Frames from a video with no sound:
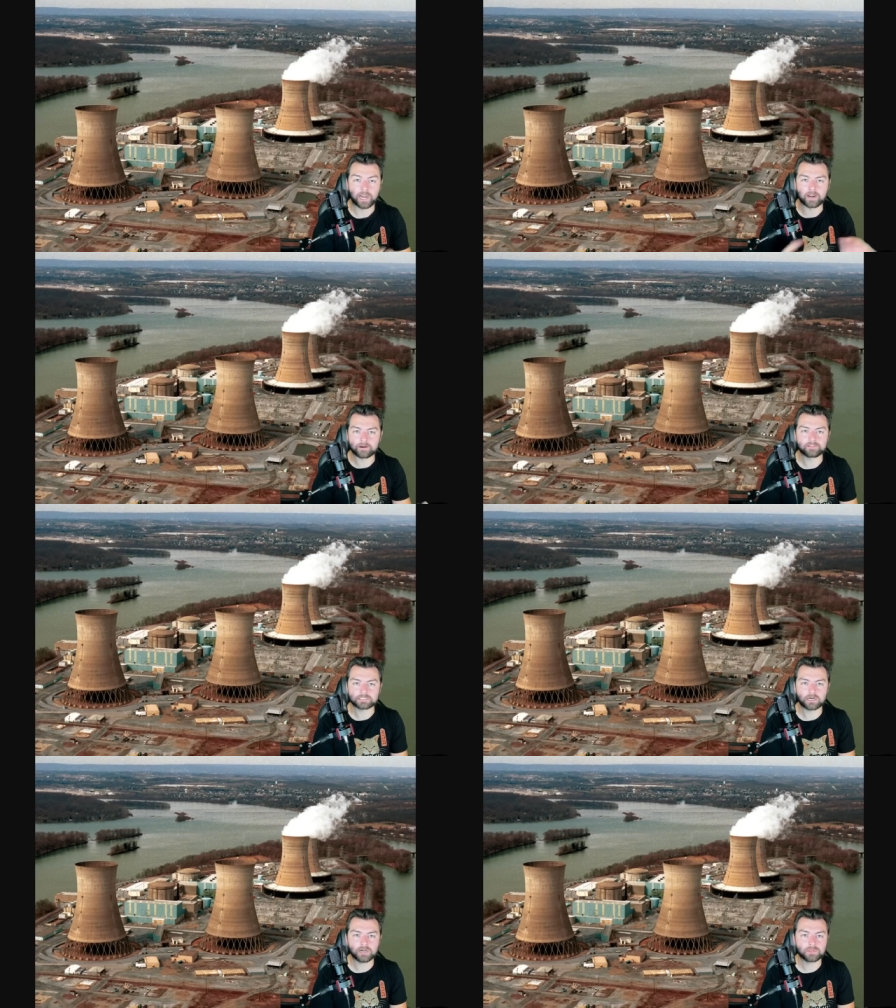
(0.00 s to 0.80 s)
And at the
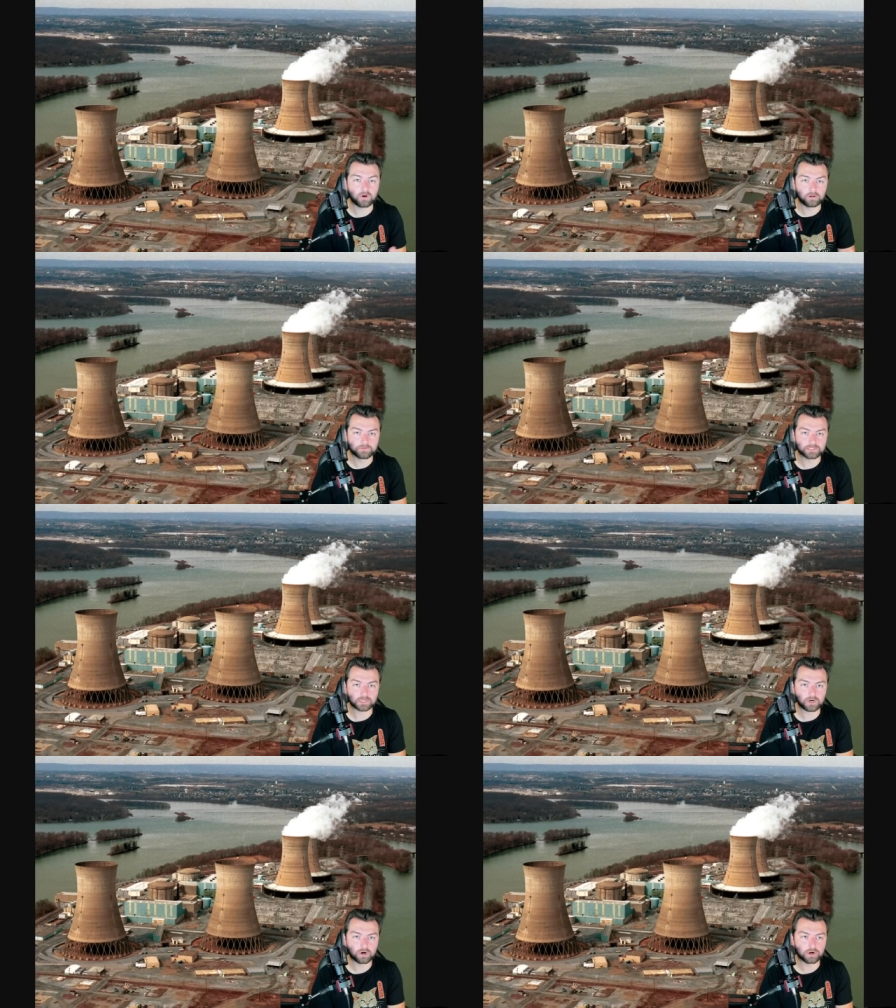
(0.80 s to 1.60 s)
time that all of this
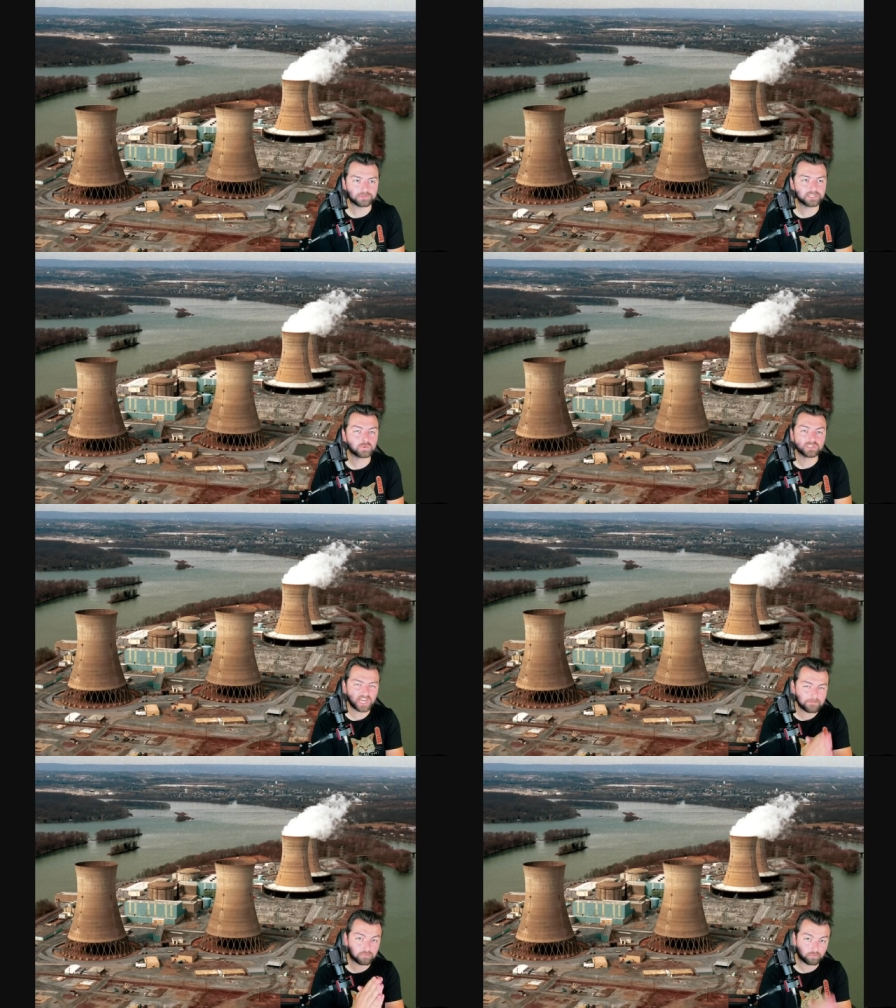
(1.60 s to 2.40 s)
occurred, this was
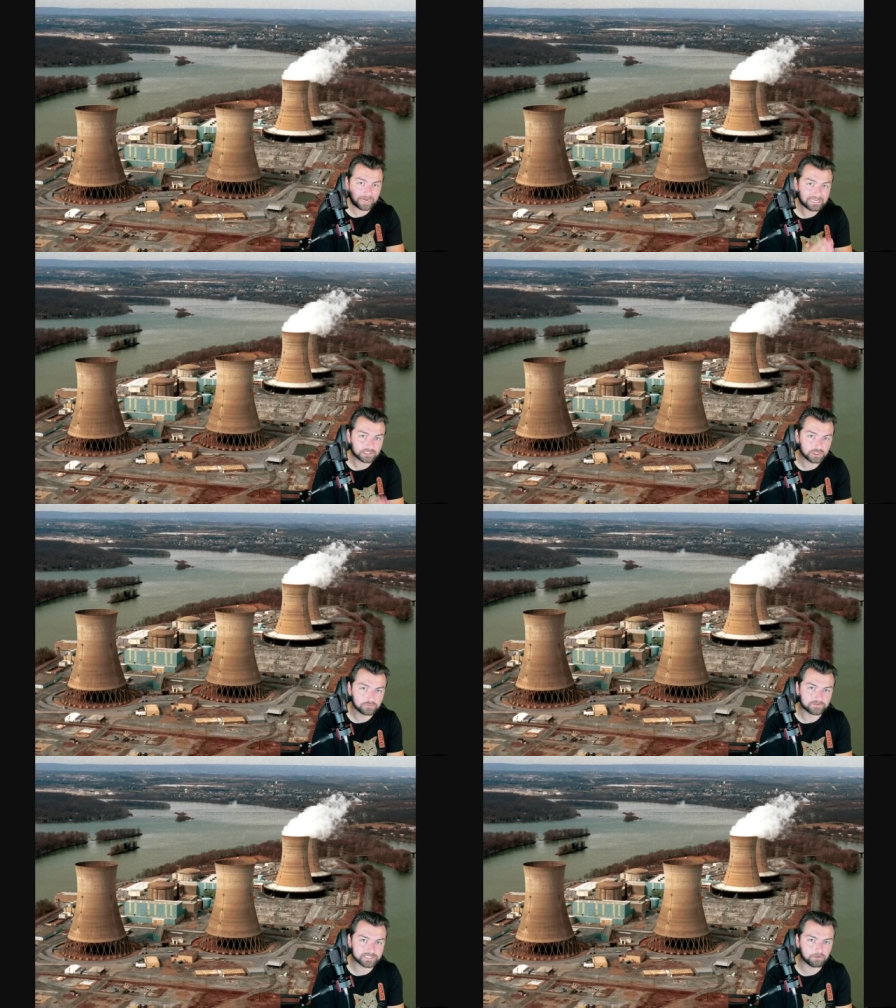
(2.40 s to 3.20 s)
a brand
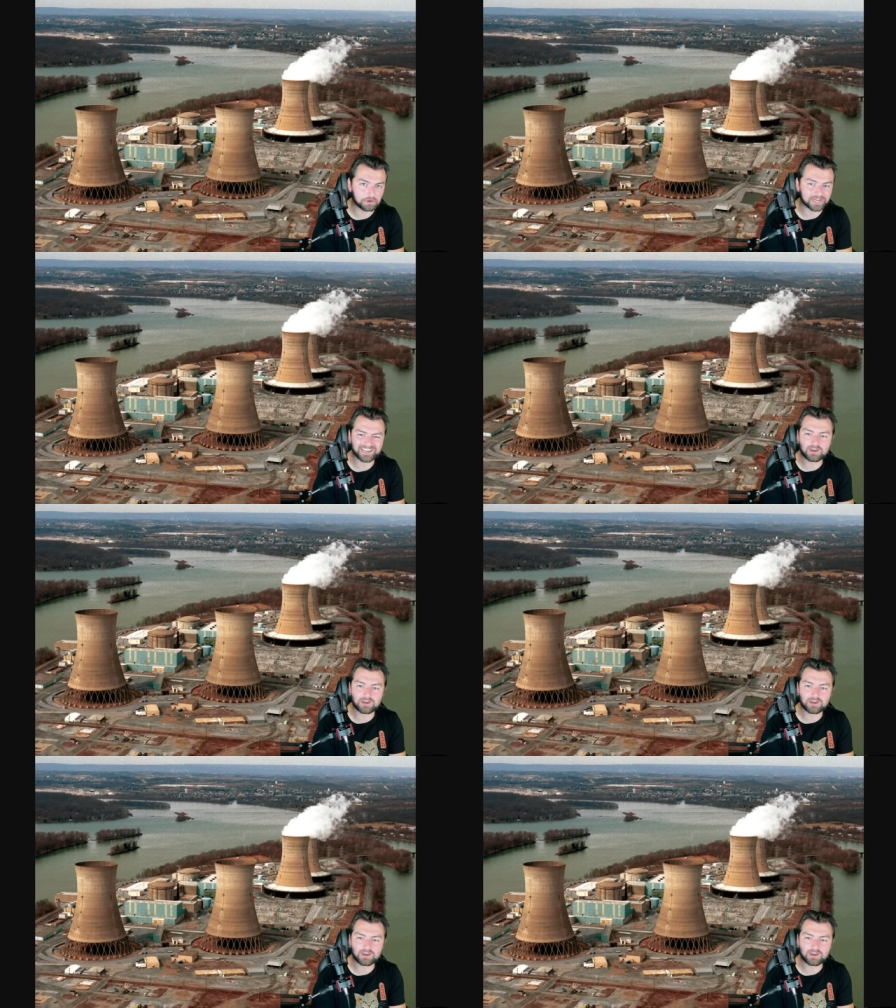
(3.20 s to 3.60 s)
new facility.